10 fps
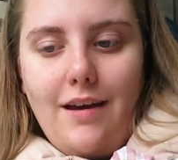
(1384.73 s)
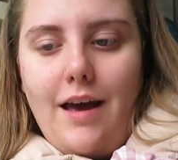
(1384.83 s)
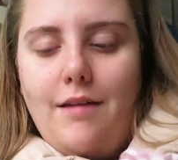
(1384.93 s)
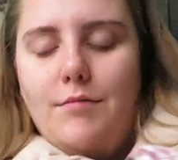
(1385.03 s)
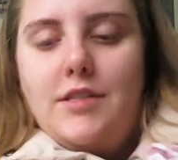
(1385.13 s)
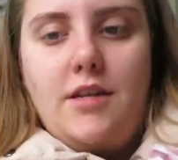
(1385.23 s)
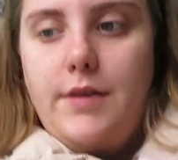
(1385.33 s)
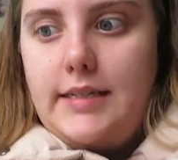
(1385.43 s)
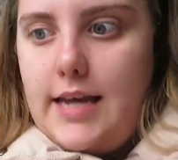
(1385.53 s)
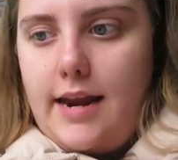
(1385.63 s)
I am so
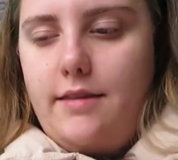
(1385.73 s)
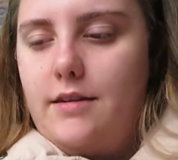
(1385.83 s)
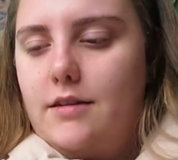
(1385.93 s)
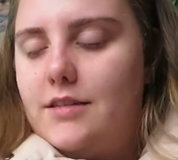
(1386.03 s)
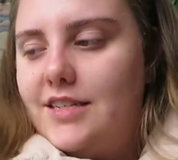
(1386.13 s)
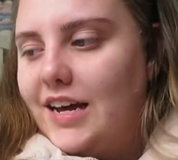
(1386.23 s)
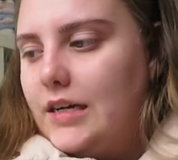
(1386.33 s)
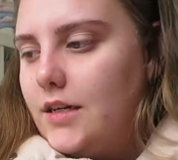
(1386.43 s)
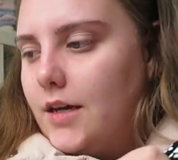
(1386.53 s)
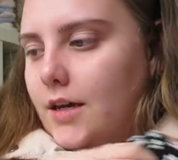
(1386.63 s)
excited that it's done.